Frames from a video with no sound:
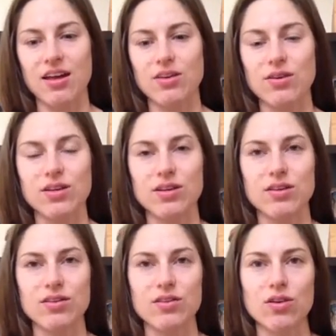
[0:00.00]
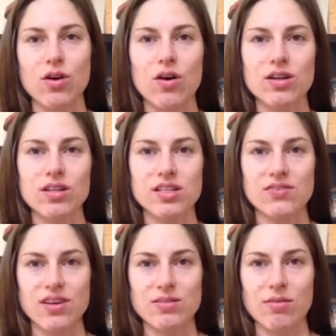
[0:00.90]
you can go onto these
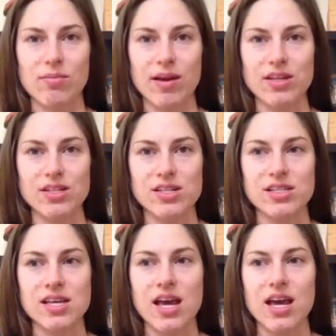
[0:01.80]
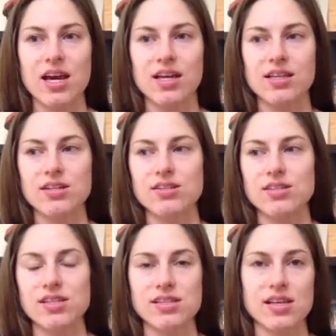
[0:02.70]
Facebook pages, and there's
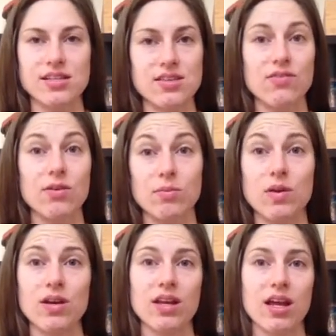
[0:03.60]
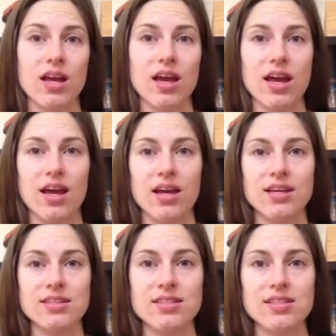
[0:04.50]
this sense of community,
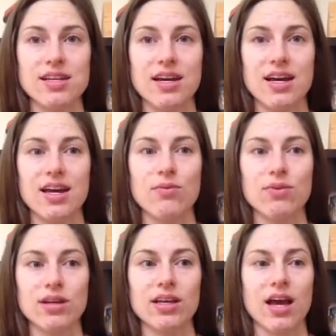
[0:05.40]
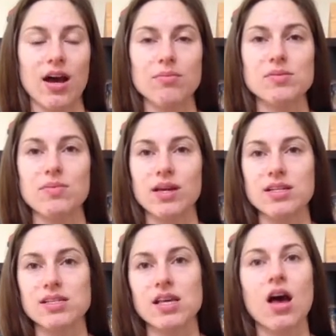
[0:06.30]
and it really helps
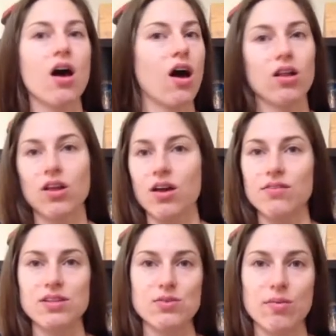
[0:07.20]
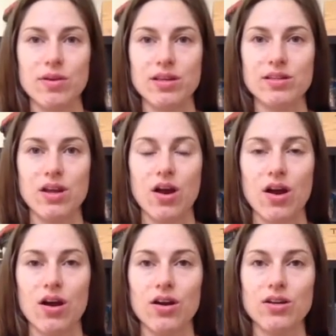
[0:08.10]
because a lot of these women
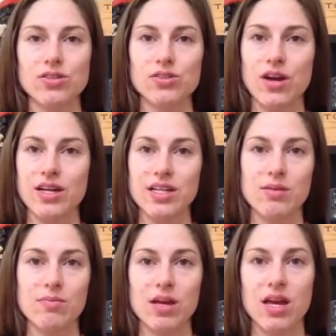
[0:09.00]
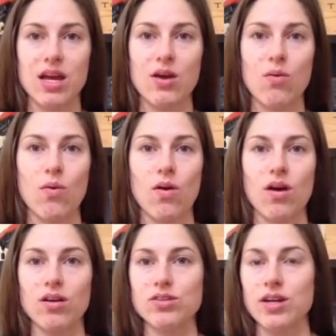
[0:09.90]
are trying to compete
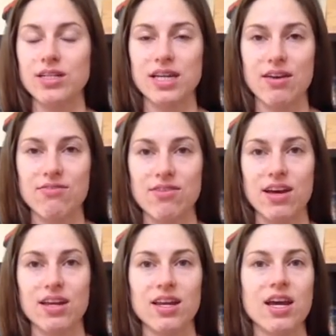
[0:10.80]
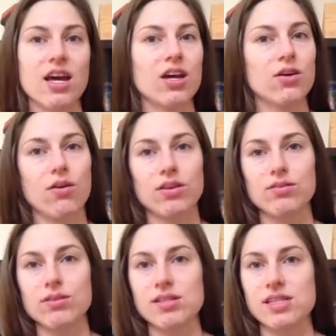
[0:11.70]
or trying to get fit, going
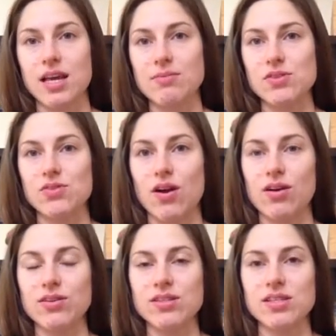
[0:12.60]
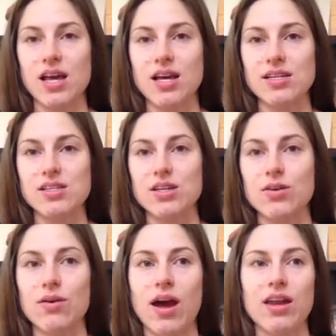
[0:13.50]
through the same struggles as
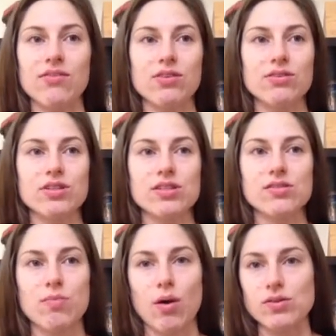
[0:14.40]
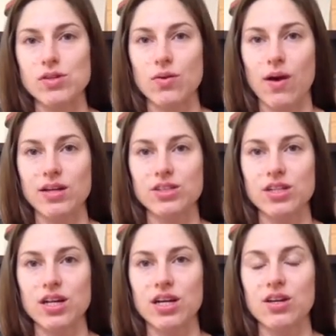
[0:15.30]
you, and if you just post a
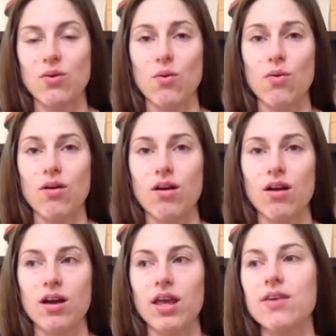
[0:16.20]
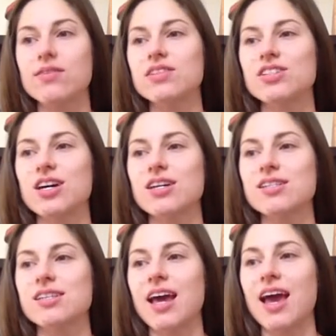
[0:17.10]
question or even
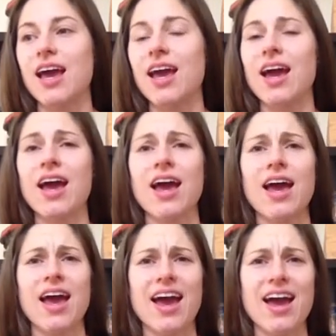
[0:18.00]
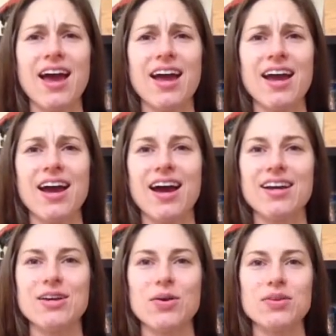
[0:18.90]
just a, hey,
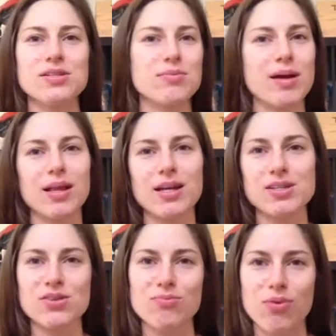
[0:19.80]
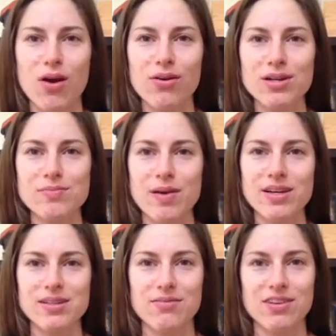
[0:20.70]
these are my latest progress
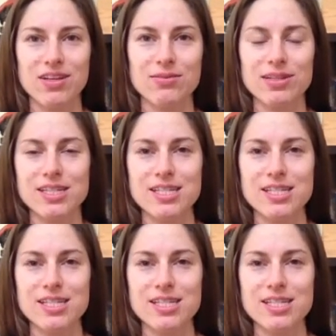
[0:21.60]
pics, I'm feeling really